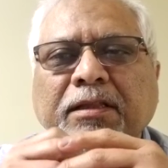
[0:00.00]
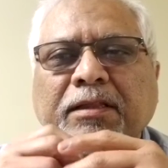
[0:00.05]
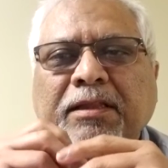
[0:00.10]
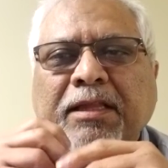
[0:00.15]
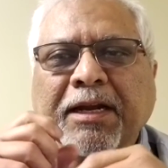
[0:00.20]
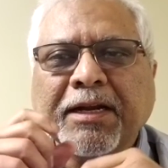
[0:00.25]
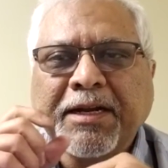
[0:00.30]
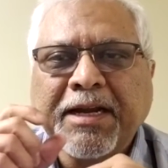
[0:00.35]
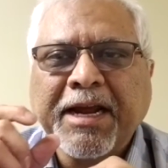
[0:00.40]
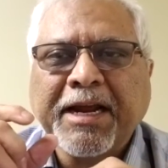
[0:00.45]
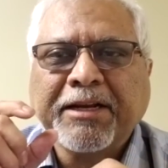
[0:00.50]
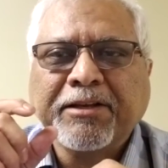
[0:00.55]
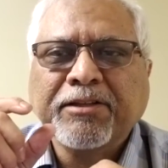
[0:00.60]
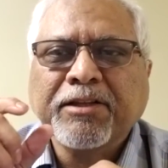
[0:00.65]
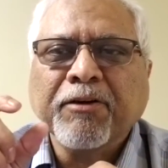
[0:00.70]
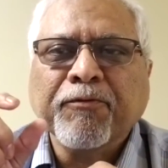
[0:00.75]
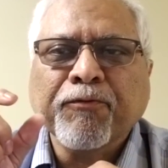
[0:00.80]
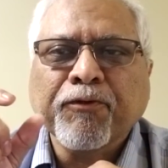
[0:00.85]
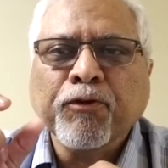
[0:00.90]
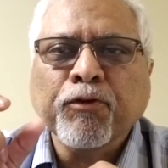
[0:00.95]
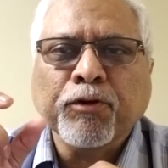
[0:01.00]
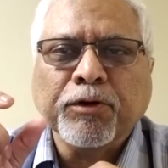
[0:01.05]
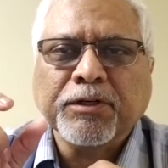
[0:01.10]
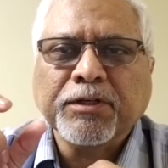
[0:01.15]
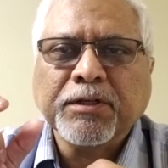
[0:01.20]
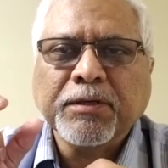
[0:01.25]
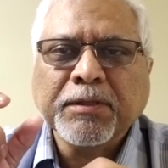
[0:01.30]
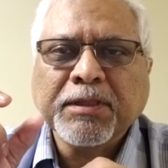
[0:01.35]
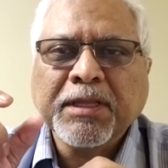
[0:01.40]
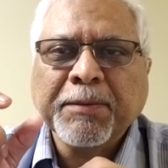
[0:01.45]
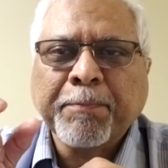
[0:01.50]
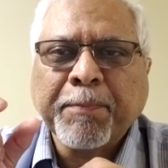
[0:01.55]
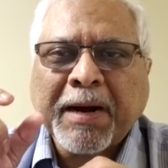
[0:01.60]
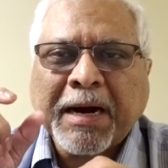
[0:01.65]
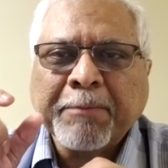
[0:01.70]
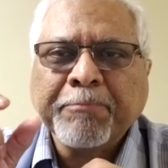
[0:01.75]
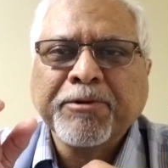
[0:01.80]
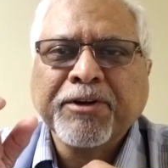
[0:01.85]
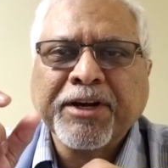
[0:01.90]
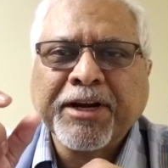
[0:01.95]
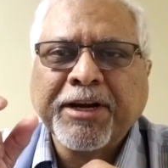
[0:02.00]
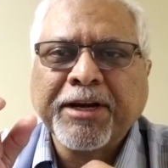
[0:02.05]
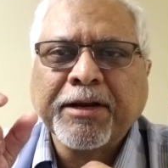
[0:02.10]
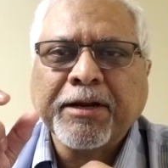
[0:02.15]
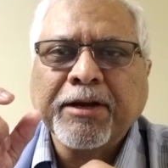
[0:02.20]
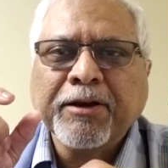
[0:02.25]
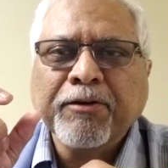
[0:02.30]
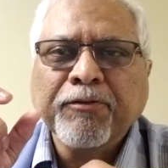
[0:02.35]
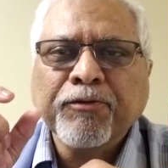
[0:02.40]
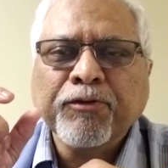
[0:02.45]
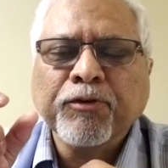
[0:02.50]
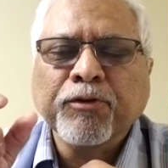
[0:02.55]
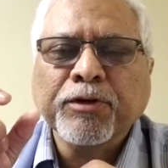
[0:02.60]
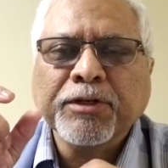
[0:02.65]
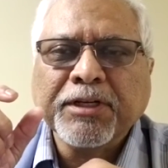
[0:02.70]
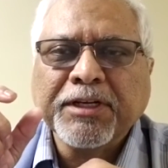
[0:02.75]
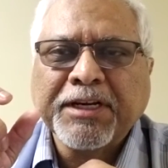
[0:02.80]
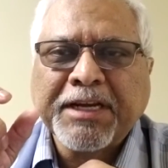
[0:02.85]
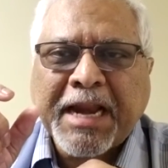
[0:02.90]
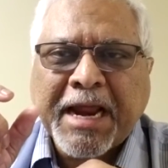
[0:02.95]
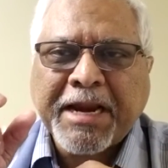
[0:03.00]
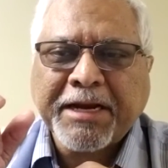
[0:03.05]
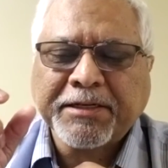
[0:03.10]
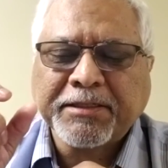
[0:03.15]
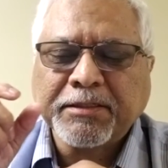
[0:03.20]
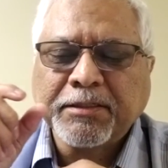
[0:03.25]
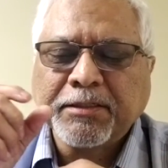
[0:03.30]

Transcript: the date, the fruit, the palm tree fruit date.